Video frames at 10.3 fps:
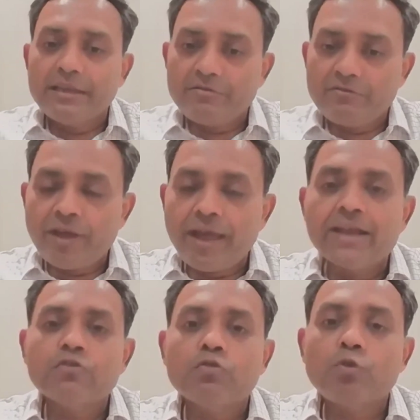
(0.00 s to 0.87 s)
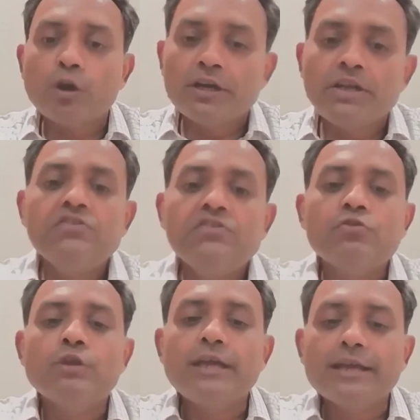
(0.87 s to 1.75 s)
In fact, quality
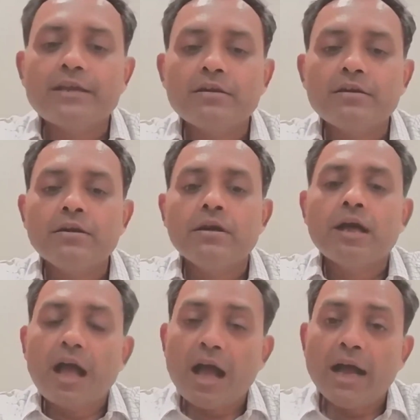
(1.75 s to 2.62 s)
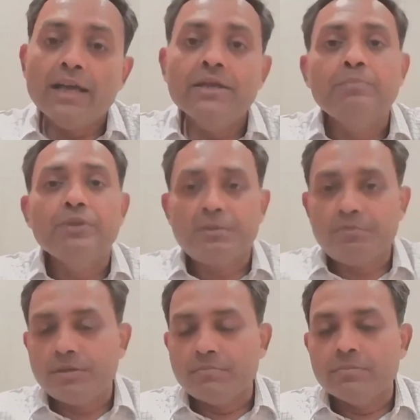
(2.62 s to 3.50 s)
should get a higher
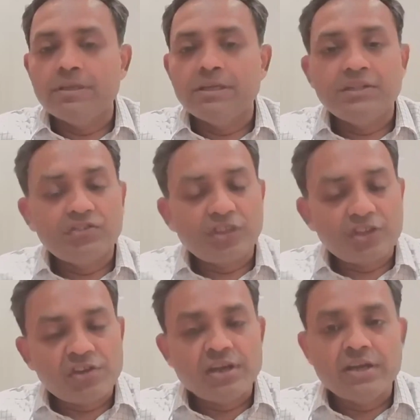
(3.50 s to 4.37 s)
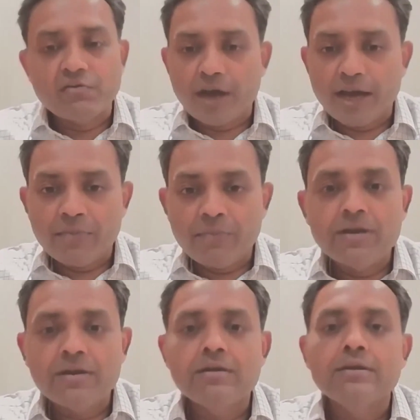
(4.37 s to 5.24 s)
premium in such an
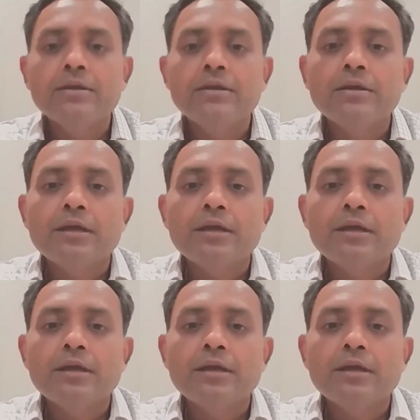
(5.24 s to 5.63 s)
environment